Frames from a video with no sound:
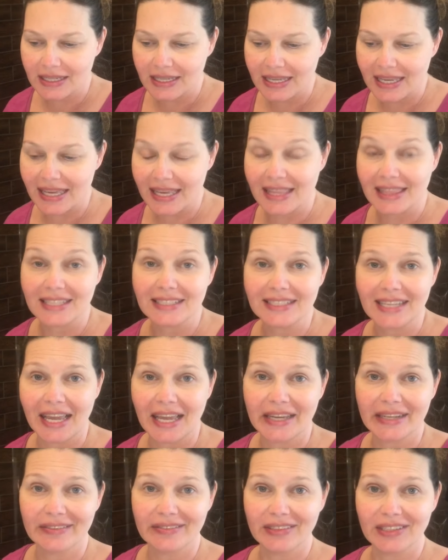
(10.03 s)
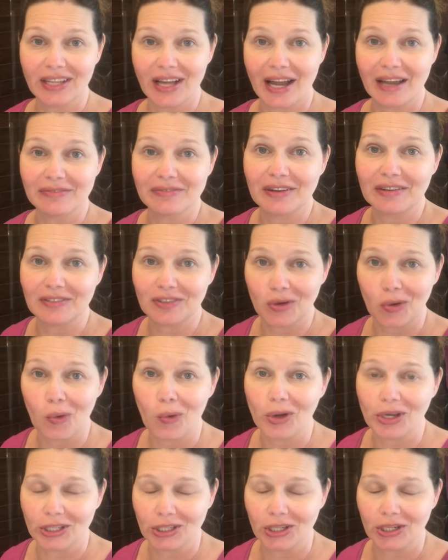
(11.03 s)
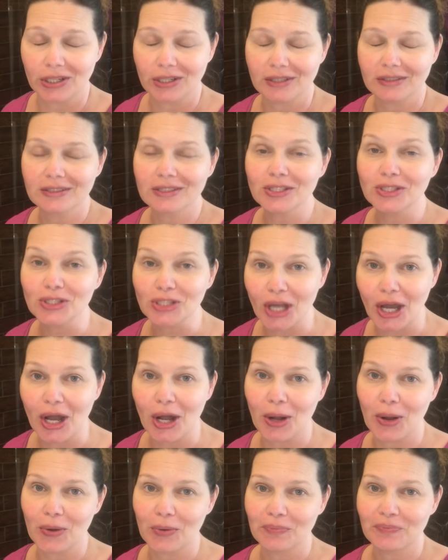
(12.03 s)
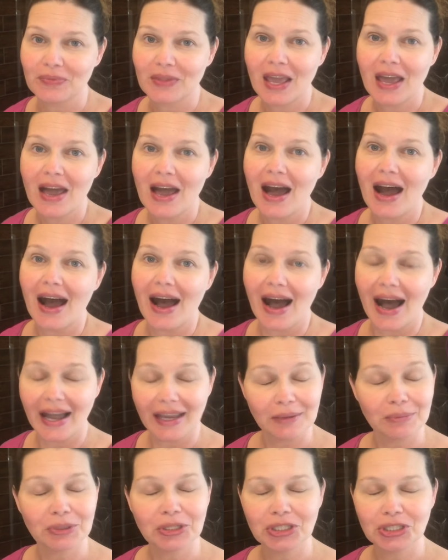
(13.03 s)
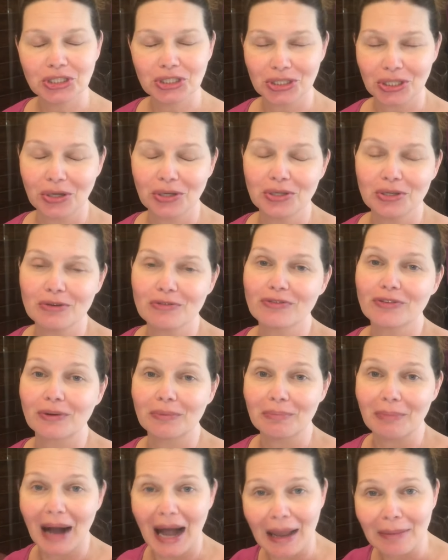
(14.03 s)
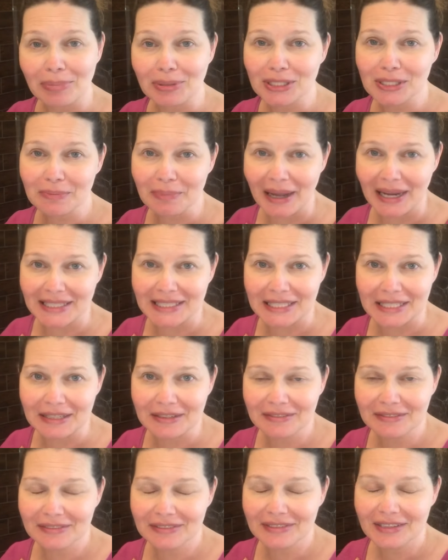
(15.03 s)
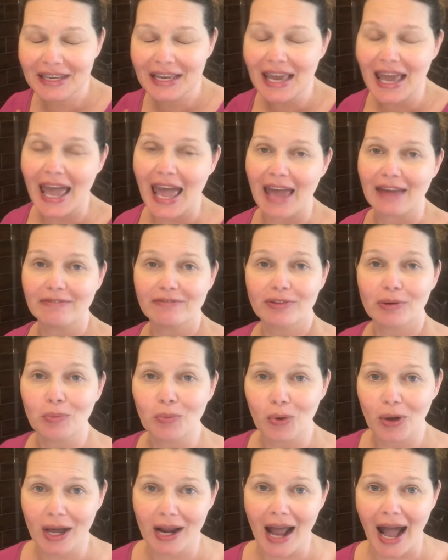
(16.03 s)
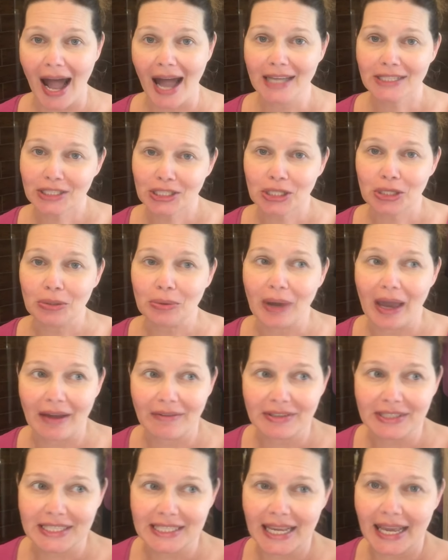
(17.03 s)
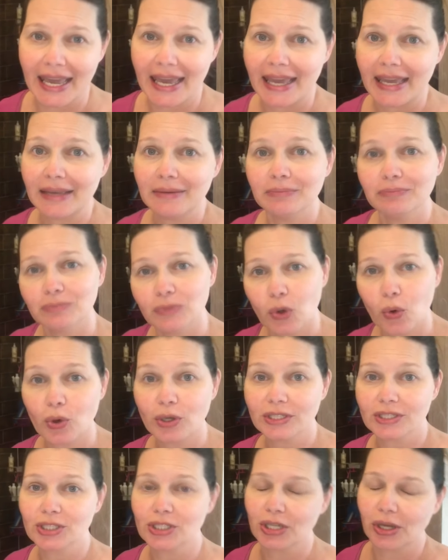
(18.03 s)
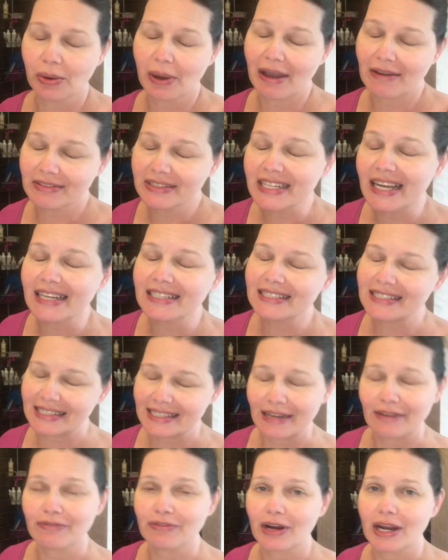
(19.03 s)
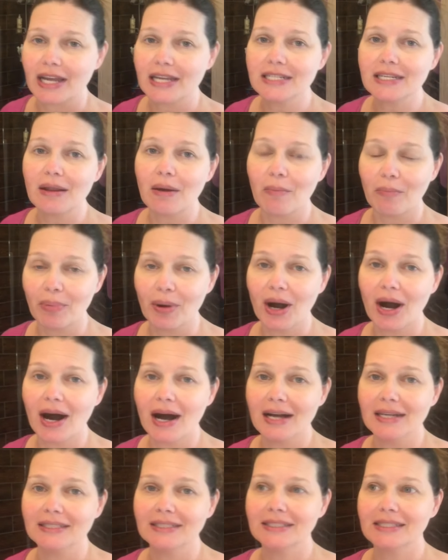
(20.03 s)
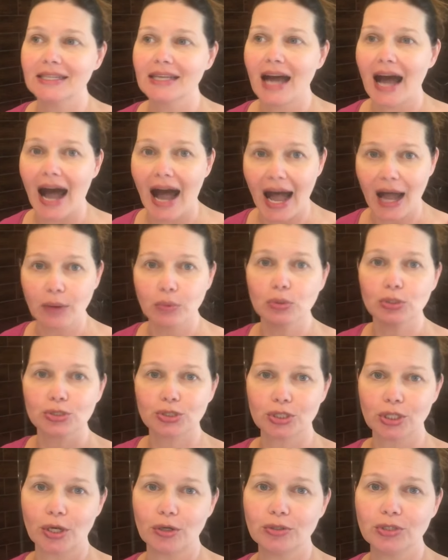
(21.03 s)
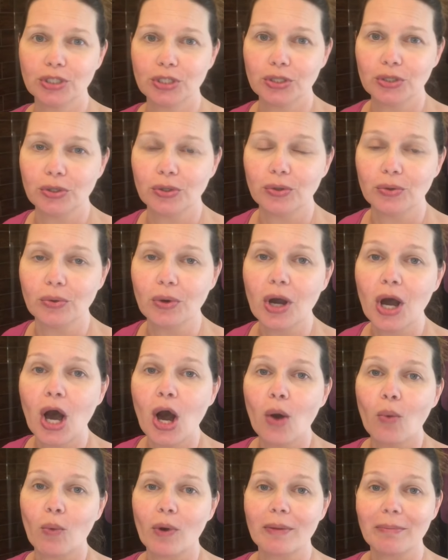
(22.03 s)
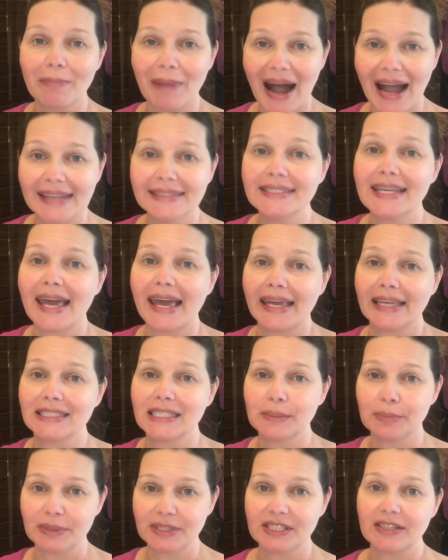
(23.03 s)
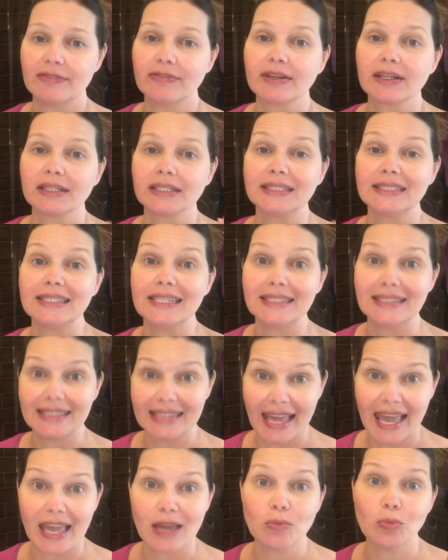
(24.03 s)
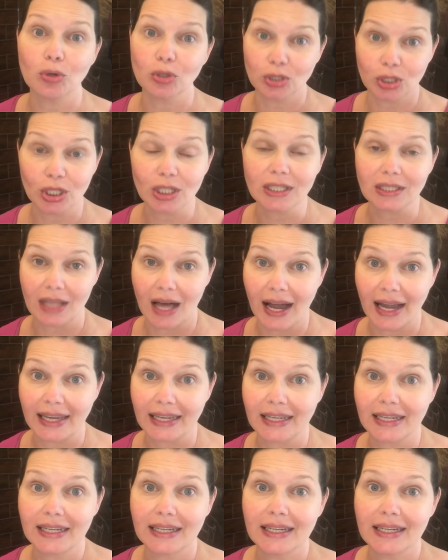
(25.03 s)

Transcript: in the day of a life of an oiler. So I'm going to show you from my perspective and from what I do every day. Of course, you know, every day is different, but I will show you what my day, specifically today, will look like